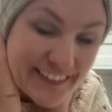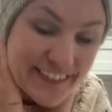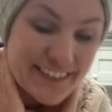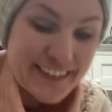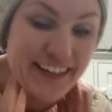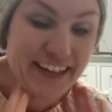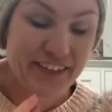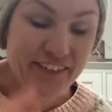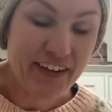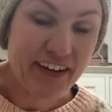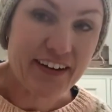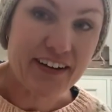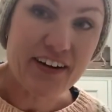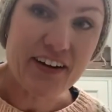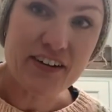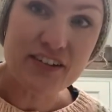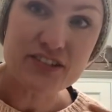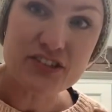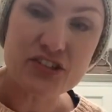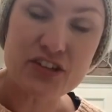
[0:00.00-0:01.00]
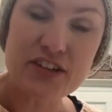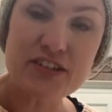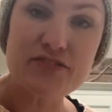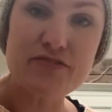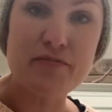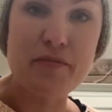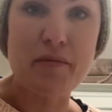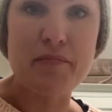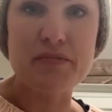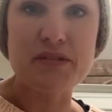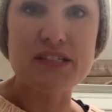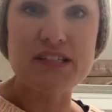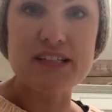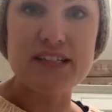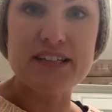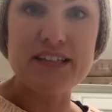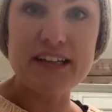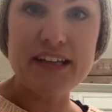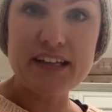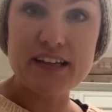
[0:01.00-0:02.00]
Anyway, I'll try to remember to
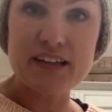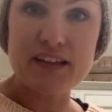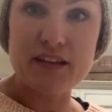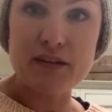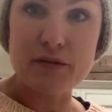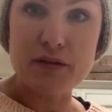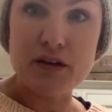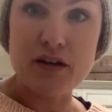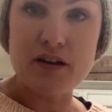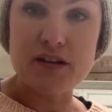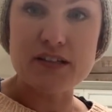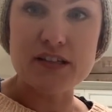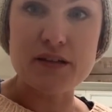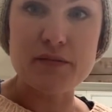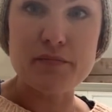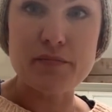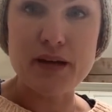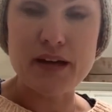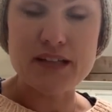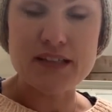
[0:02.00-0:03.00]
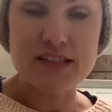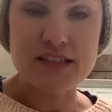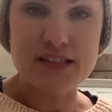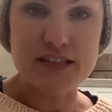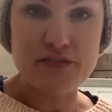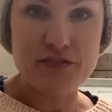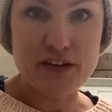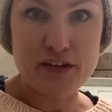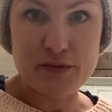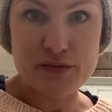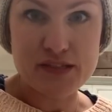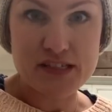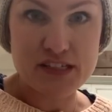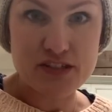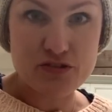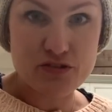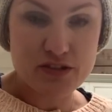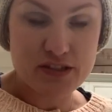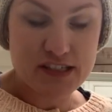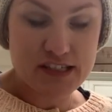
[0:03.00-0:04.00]
link the cardigan pattern if anyone's
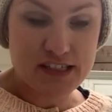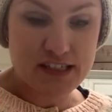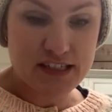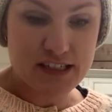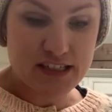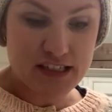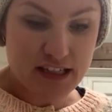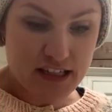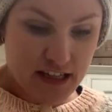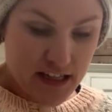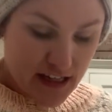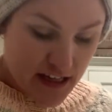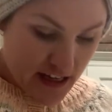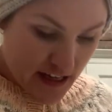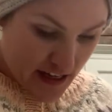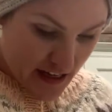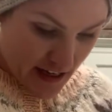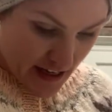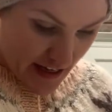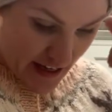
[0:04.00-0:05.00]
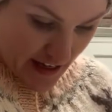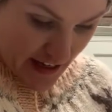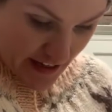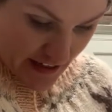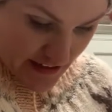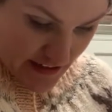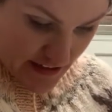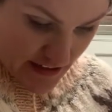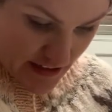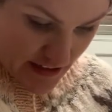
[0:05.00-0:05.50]
interested, and